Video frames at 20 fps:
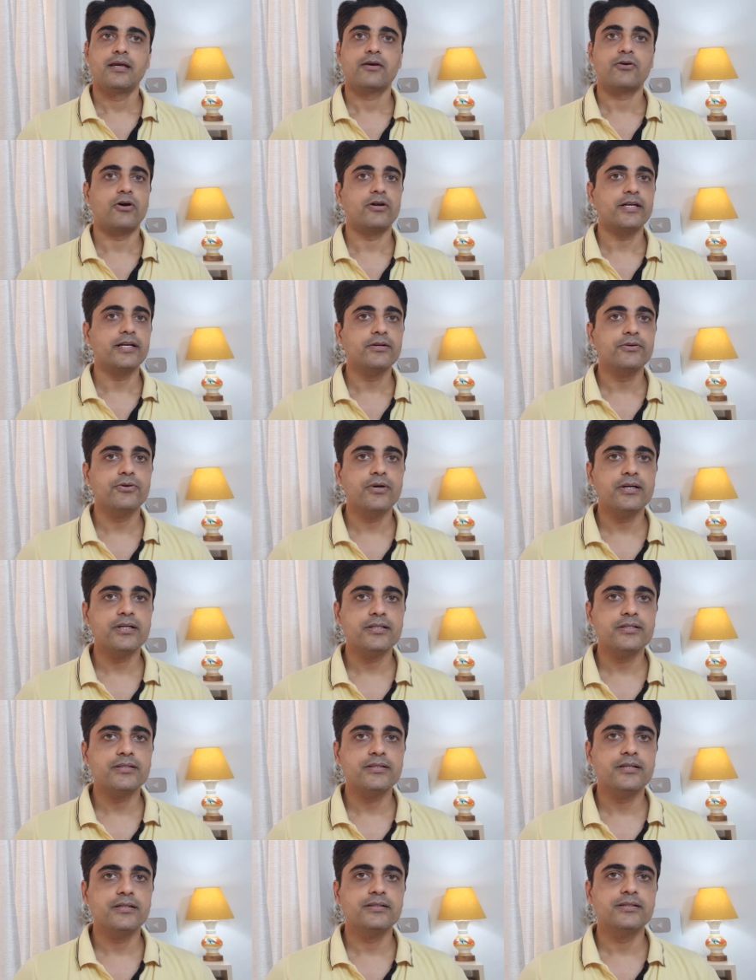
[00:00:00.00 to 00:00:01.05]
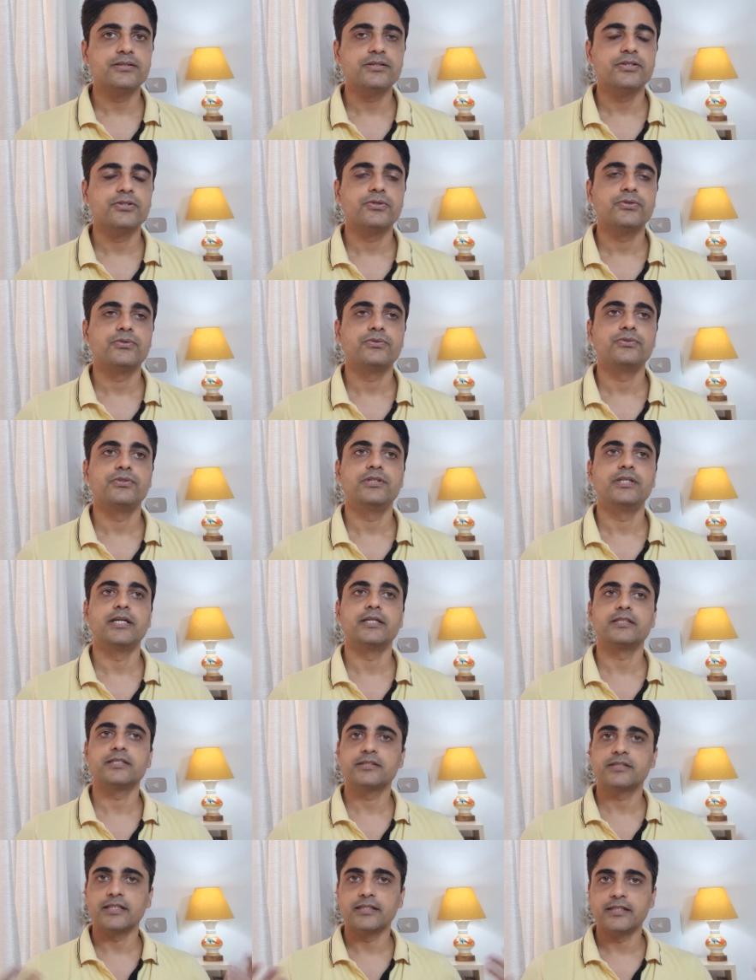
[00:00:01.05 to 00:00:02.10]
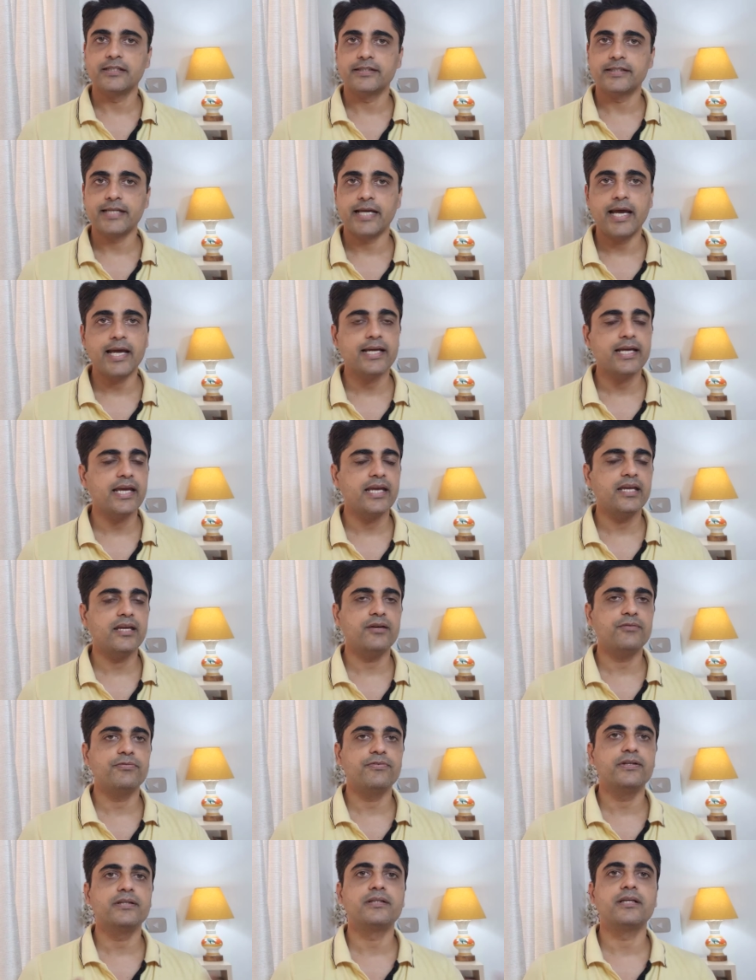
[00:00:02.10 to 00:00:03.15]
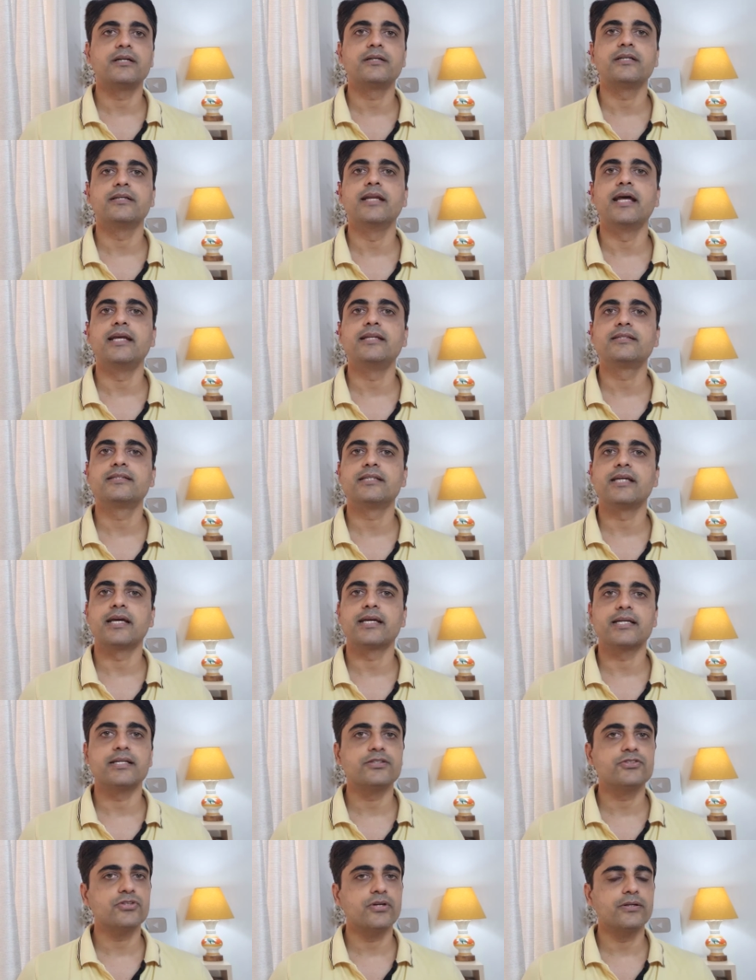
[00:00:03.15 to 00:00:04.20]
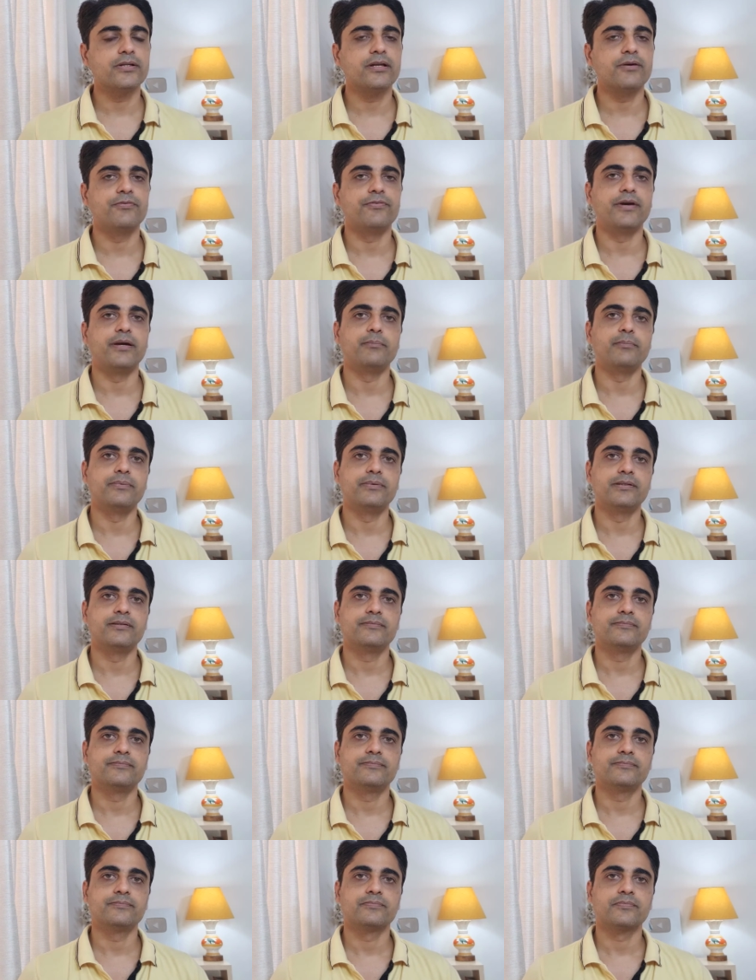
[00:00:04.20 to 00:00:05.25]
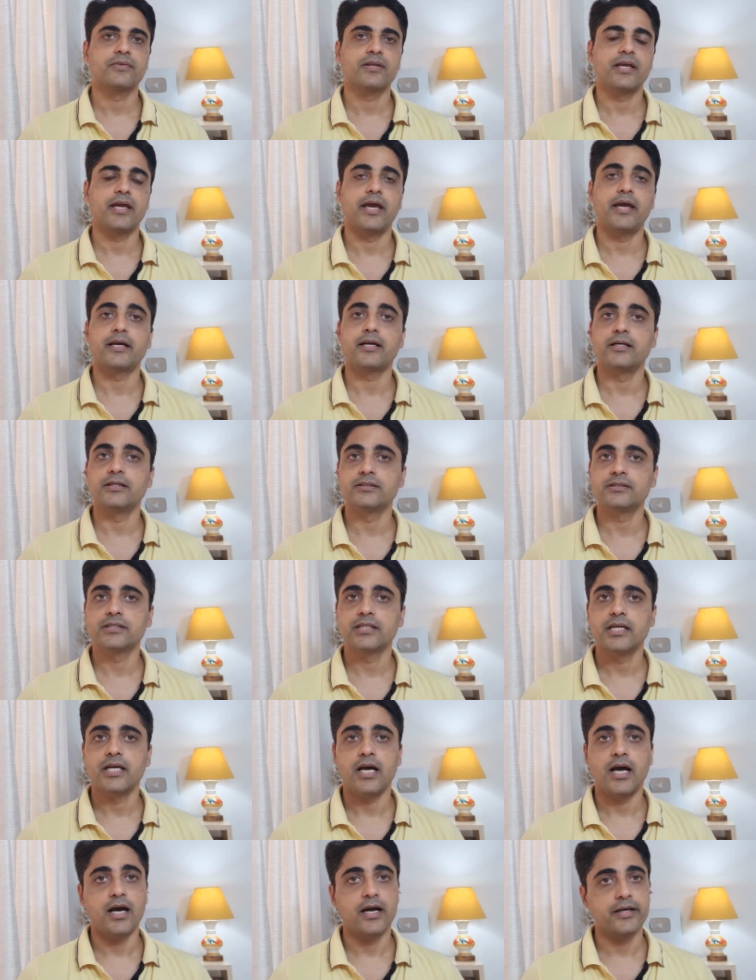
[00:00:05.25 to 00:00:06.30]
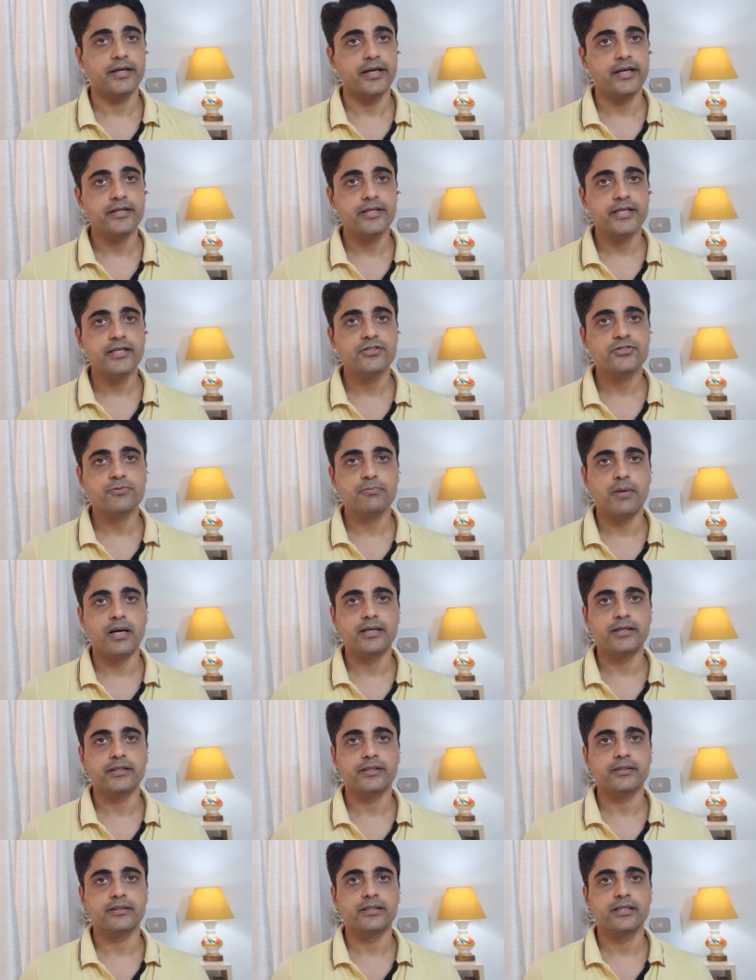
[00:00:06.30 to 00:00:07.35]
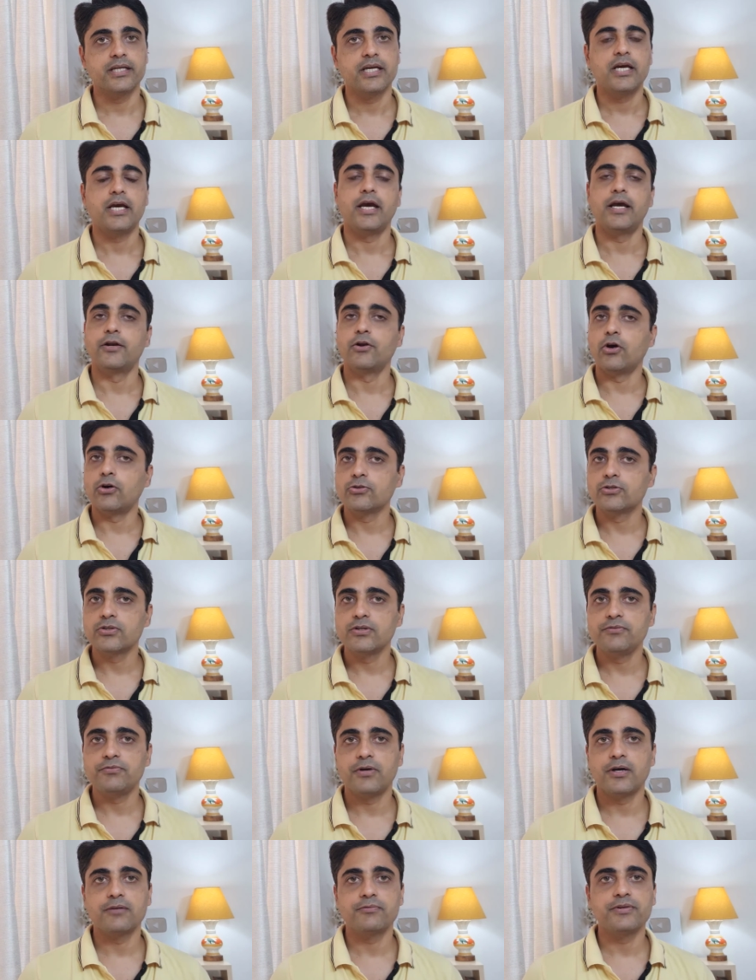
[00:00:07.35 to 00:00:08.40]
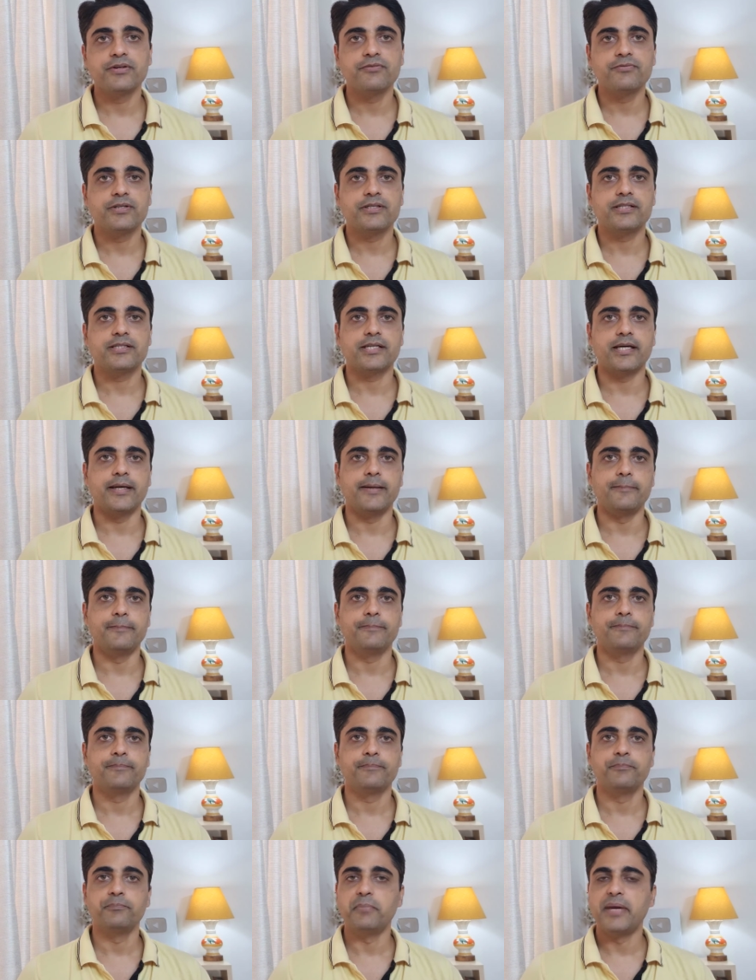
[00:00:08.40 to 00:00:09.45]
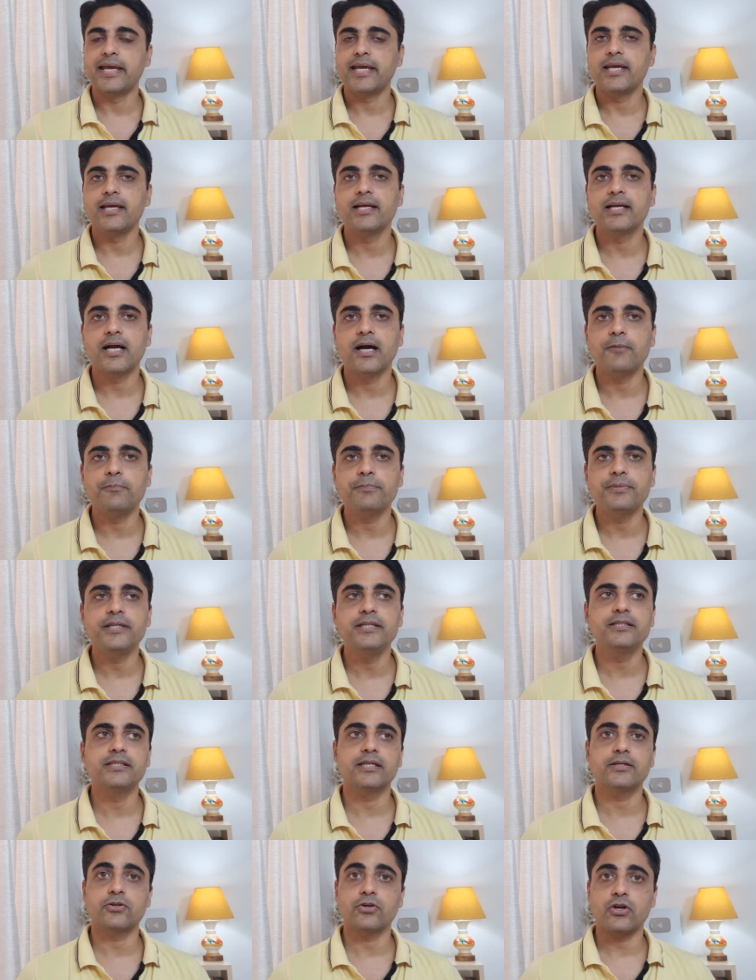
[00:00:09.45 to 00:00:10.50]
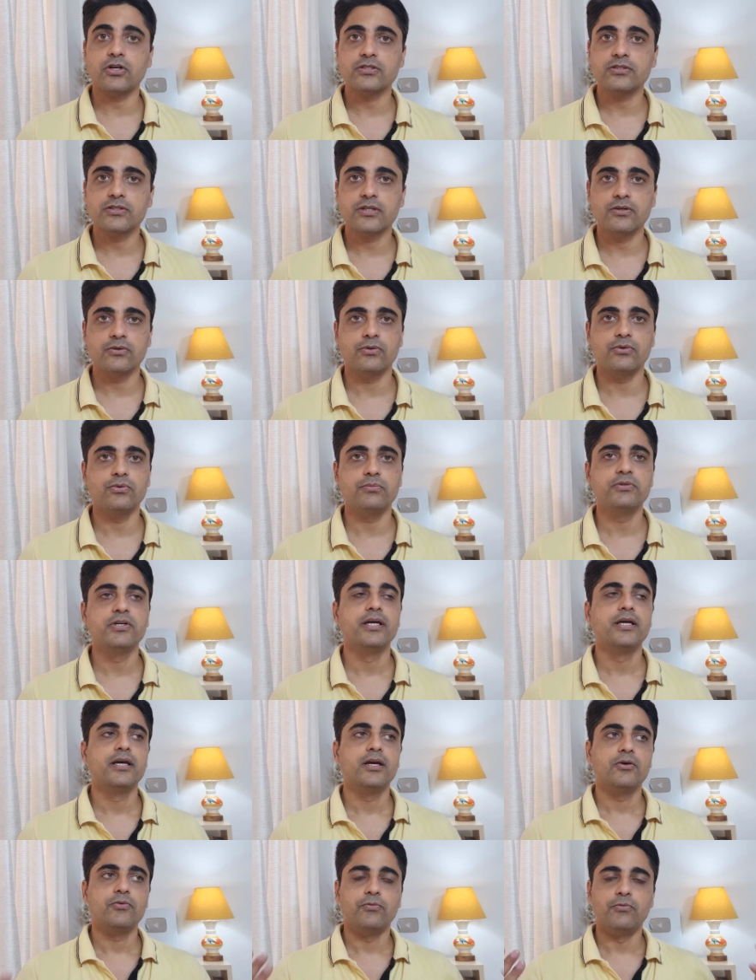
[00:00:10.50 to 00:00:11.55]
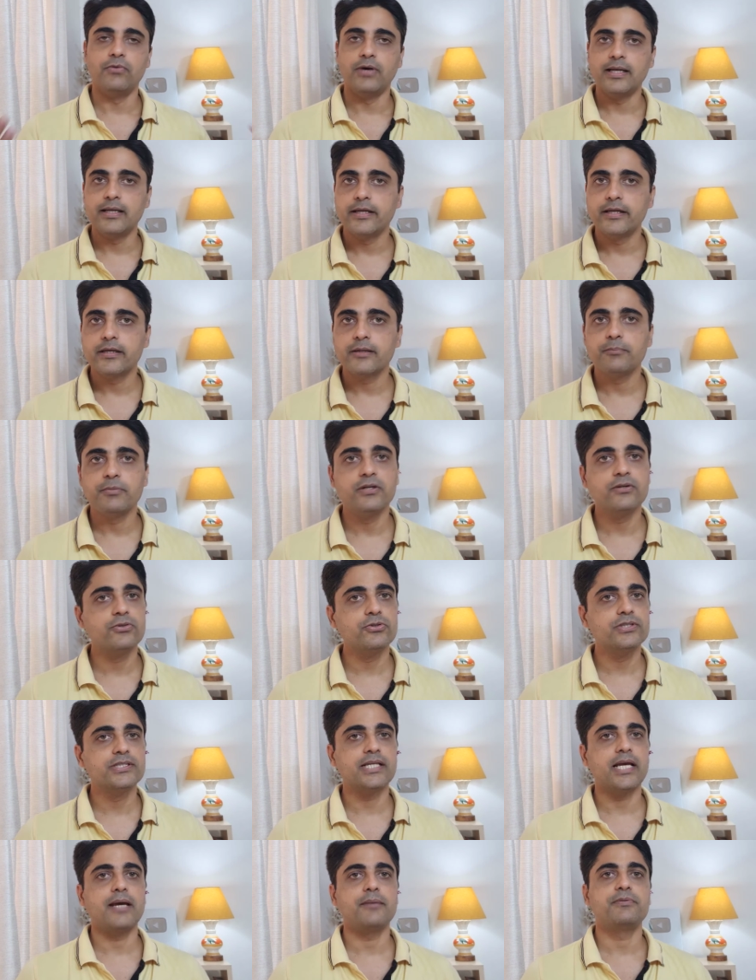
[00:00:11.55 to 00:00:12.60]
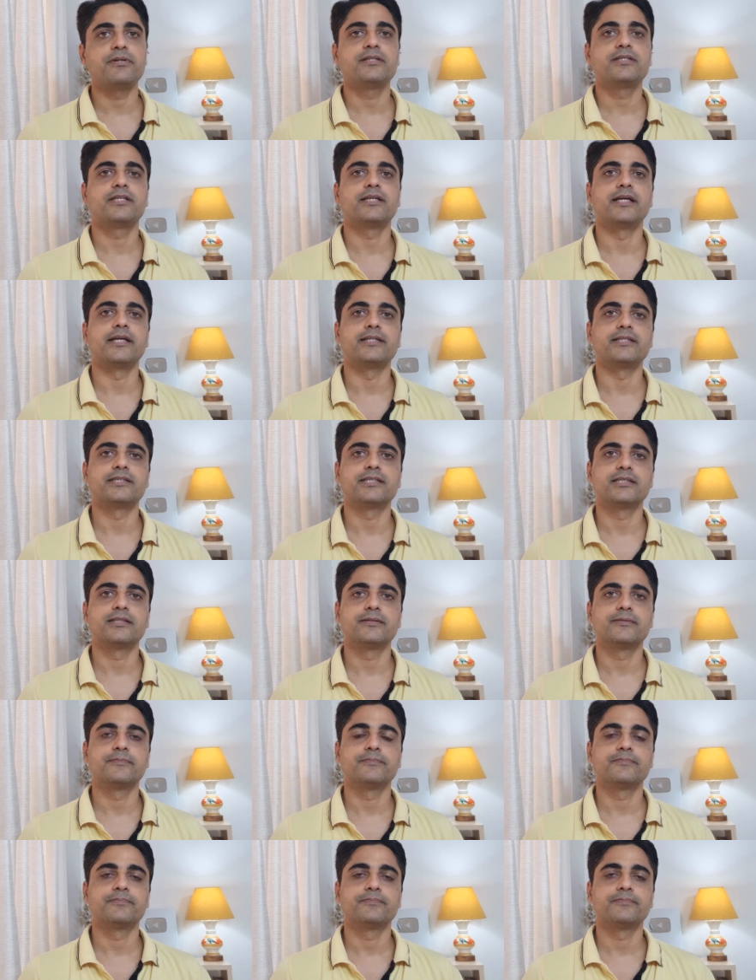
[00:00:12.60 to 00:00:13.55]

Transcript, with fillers: According to a research, there is an attack every 39 seconds on the web. Hackers are getting smarter and also evolving with time, making companies across the globe vulnerable to cyber threats.